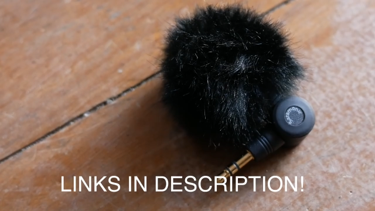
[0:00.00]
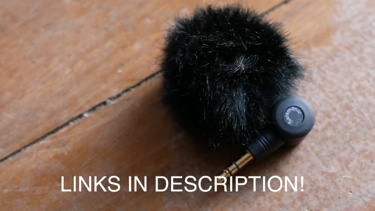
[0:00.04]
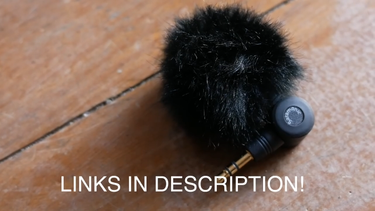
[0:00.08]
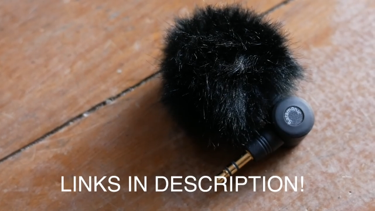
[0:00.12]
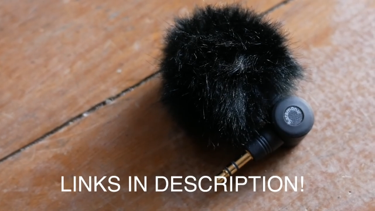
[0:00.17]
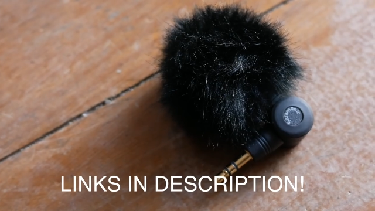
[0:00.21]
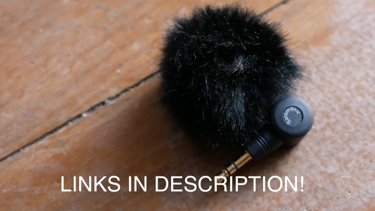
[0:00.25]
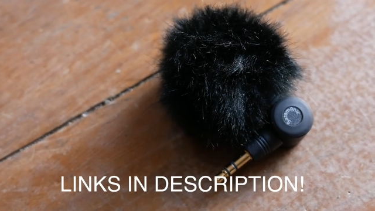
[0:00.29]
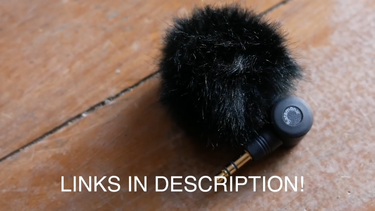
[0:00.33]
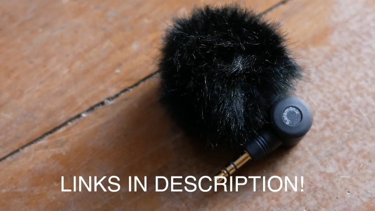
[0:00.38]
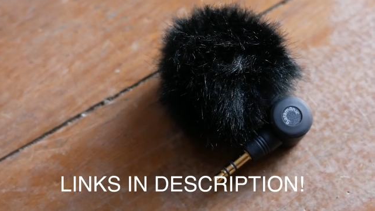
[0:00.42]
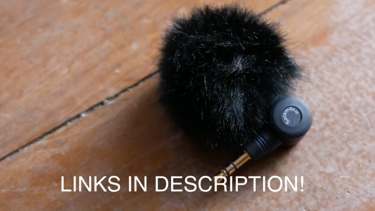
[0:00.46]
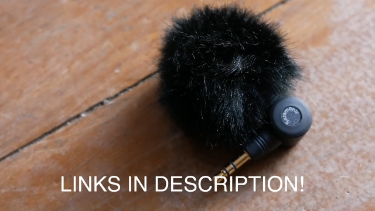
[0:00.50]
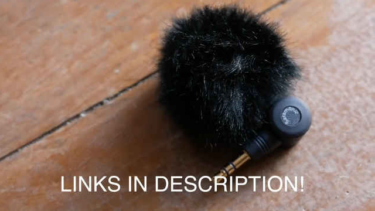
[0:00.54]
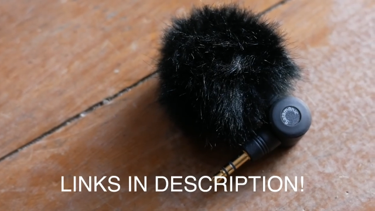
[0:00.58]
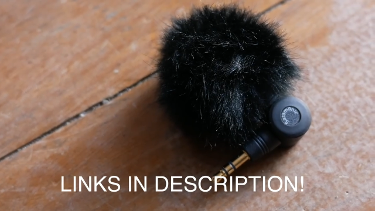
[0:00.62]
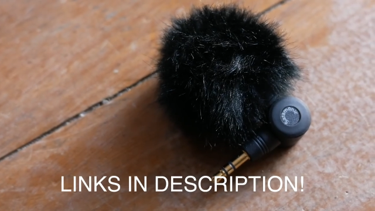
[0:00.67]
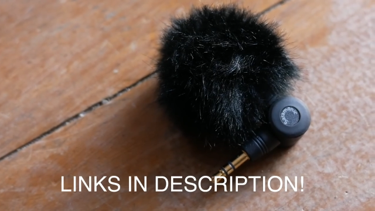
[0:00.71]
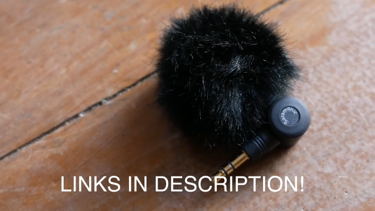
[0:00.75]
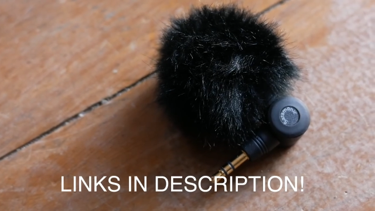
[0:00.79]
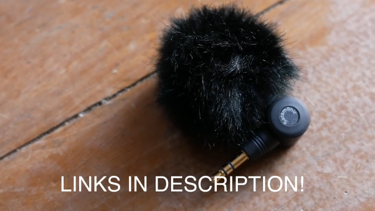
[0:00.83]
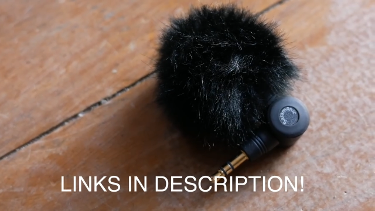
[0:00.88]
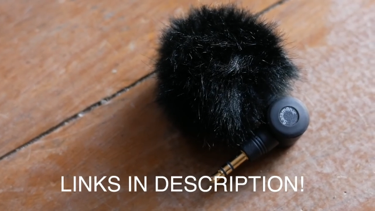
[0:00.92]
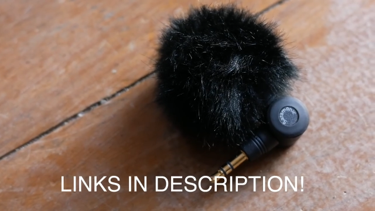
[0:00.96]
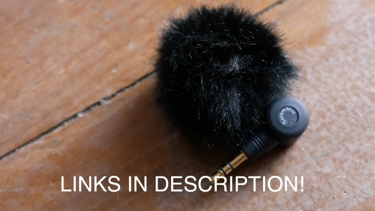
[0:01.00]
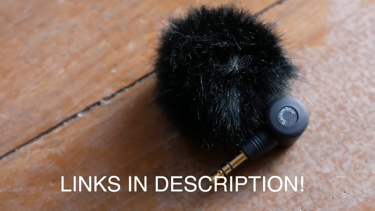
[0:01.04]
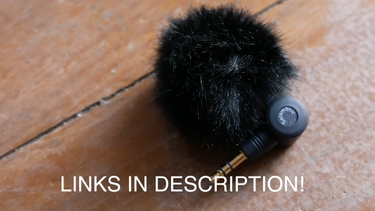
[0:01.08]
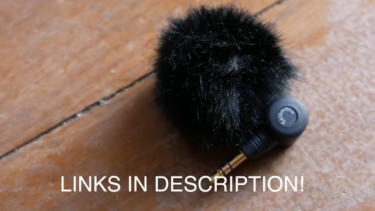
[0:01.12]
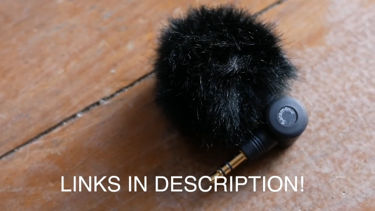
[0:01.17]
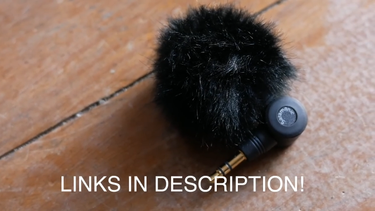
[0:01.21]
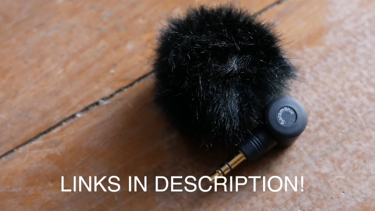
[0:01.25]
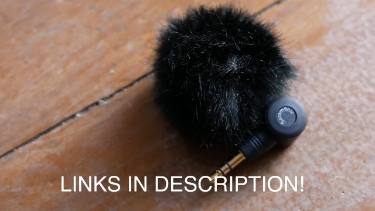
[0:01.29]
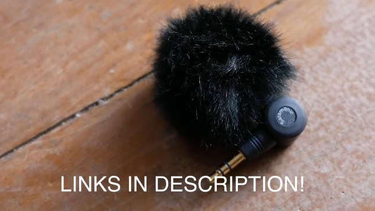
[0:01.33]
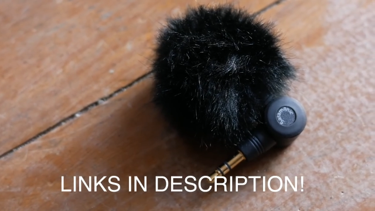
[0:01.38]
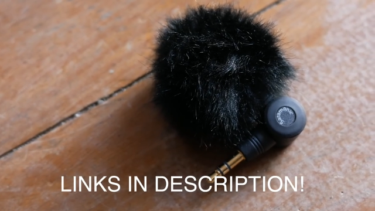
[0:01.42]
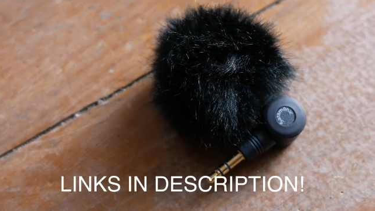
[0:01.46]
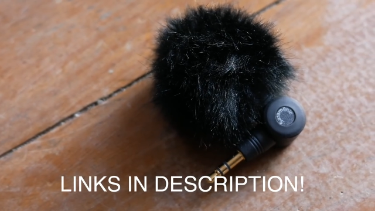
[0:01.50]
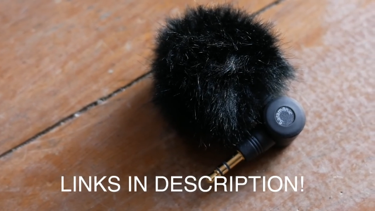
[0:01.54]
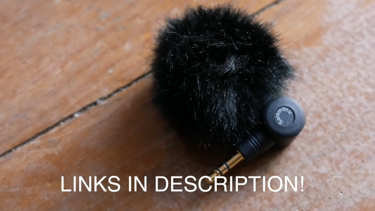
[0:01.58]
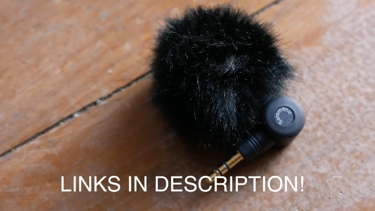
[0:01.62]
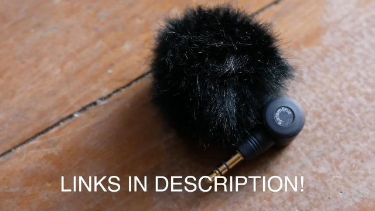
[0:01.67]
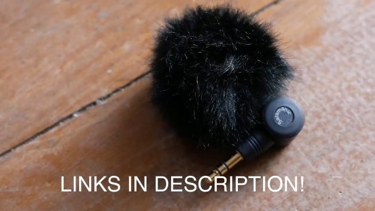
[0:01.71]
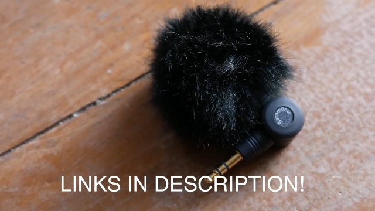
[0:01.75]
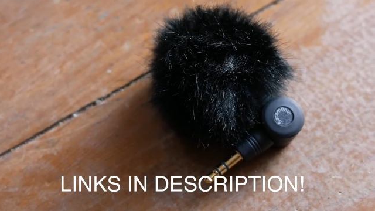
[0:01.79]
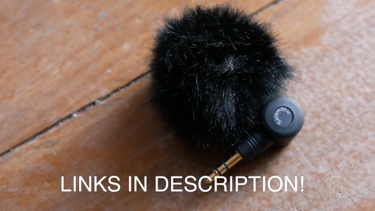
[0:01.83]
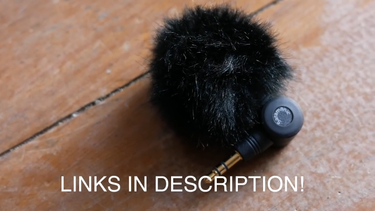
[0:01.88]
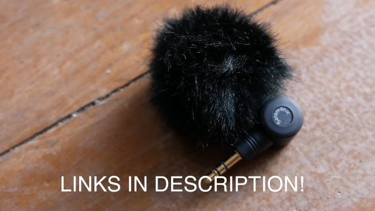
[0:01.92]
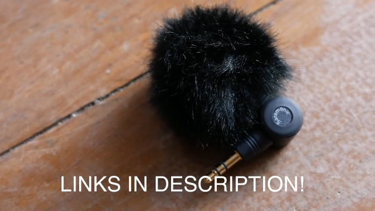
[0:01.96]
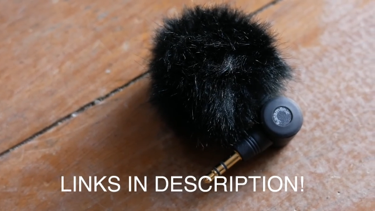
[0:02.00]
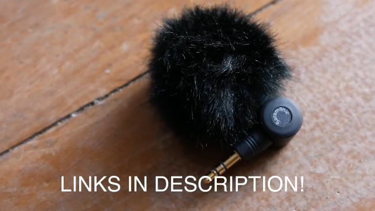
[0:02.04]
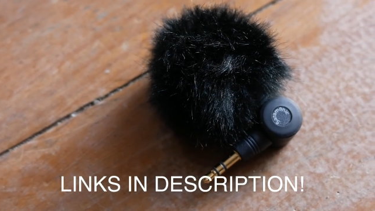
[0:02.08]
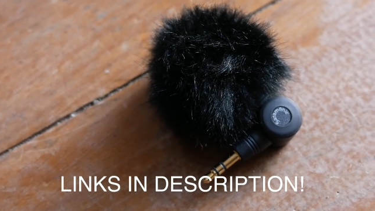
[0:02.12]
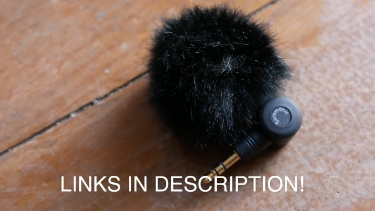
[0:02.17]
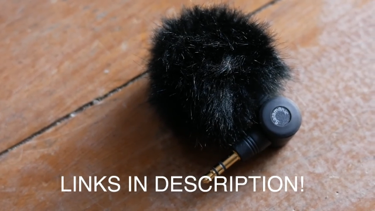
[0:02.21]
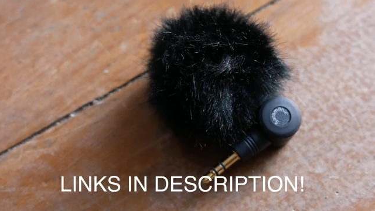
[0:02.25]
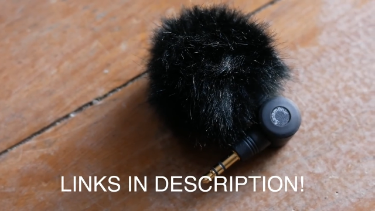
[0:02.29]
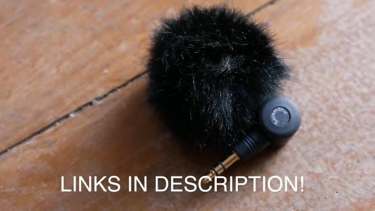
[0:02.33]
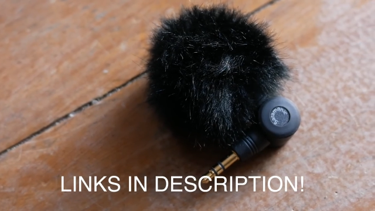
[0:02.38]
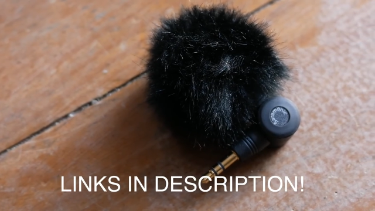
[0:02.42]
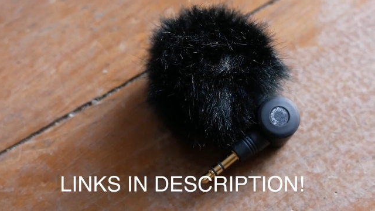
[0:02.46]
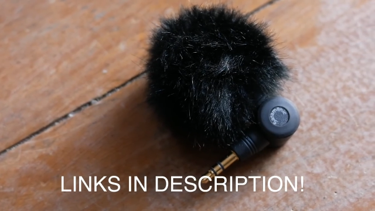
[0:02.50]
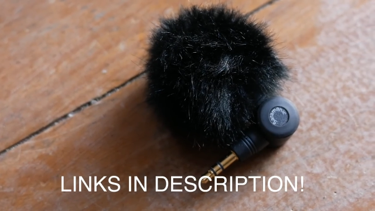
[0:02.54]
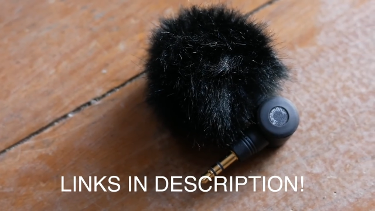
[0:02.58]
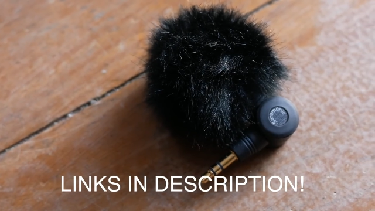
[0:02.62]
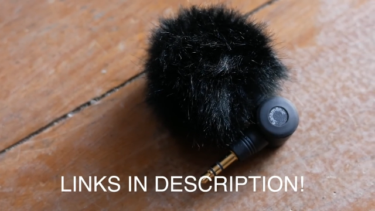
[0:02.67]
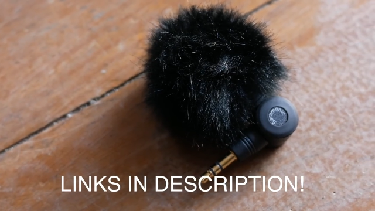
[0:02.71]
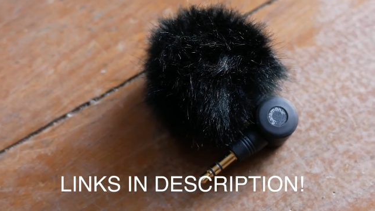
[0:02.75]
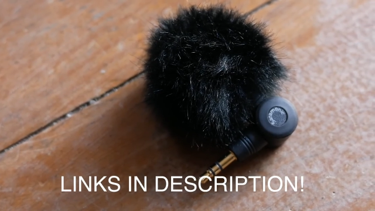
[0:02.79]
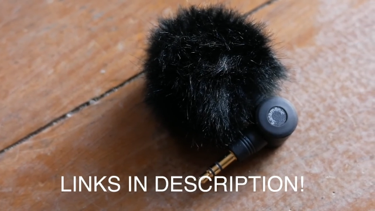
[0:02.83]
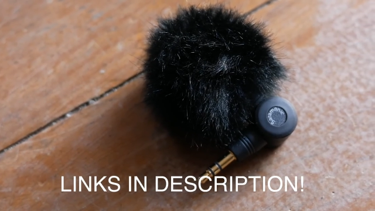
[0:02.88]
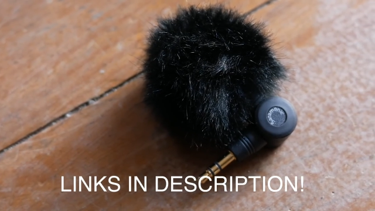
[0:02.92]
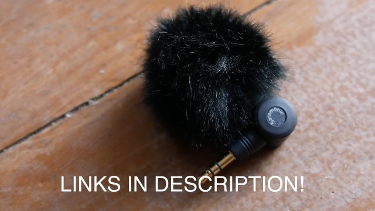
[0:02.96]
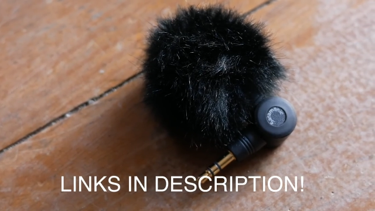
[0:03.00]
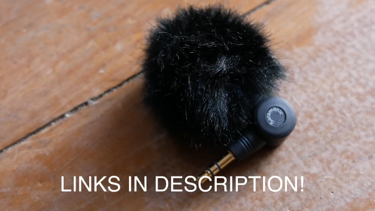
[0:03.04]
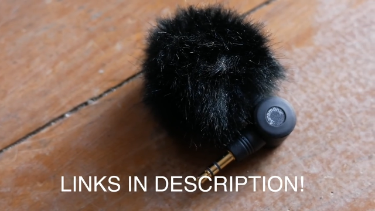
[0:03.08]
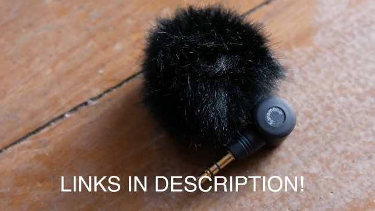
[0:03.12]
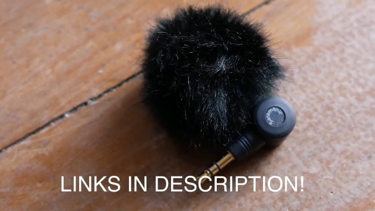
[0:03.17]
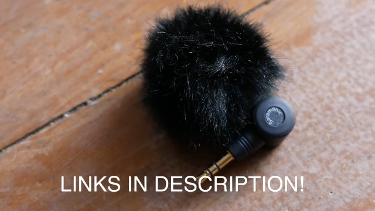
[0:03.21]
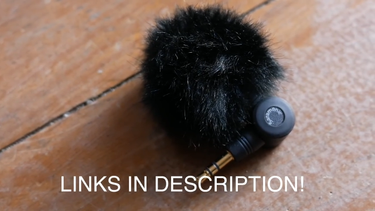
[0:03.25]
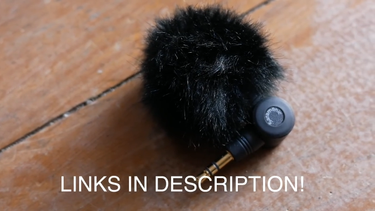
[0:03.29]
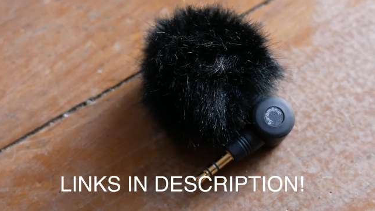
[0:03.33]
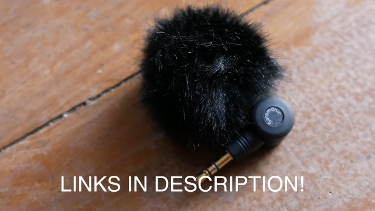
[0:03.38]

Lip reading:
No face is visible, so there are no lips to read.